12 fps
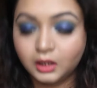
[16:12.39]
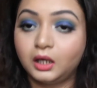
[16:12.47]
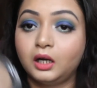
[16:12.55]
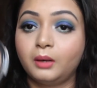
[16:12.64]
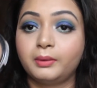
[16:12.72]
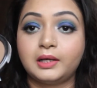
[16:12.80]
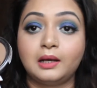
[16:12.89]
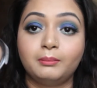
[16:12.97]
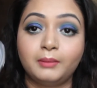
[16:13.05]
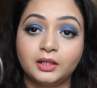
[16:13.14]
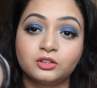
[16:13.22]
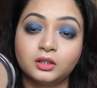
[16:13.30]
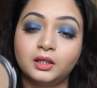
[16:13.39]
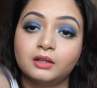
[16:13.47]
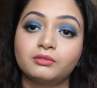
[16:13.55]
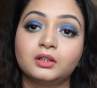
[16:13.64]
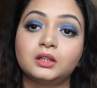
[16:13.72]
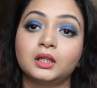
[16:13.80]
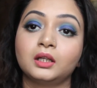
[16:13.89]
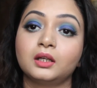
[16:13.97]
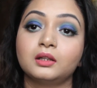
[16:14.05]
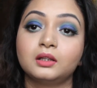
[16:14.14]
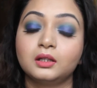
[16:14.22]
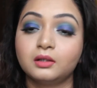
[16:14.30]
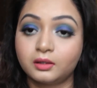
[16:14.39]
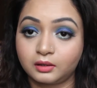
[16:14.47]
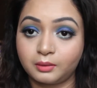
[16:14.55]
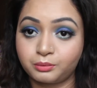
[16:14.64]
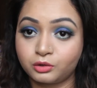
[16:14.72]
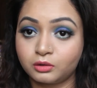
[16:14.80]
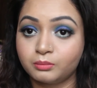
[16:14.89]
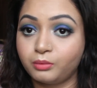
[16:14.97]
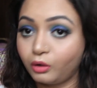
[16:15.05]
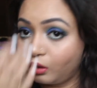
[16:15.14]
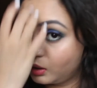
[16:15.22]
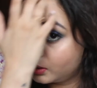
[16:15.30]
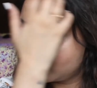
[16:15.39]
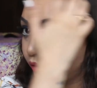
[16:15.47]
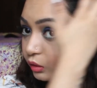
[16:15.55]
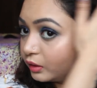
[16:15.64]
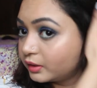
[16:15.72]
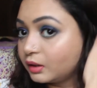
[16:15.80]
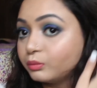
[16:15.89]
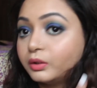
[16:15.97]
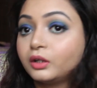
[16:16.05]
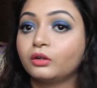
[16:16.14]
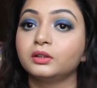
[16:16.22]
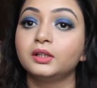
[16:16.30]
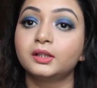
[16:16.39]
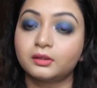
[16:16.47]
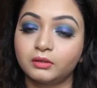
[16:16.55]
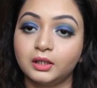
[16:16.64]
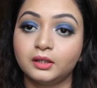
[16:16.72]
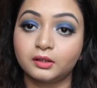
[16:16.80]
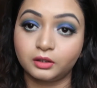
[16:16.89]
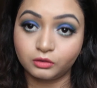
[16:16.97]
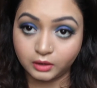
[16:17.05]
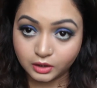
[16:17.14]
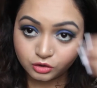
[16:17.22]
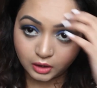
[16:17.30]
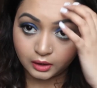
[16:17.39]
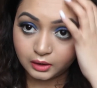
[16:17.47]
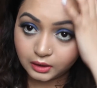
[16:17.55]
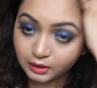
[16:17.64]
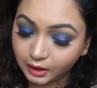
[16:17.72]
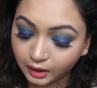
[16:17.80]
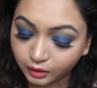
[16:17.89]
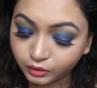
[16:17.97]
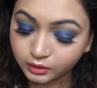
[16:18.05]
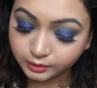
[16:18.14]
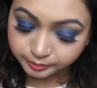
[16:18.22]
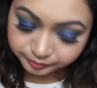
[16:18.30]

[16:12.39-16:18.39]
but I'll mention everything in the description box or somewhere on the screen, so you can check that out.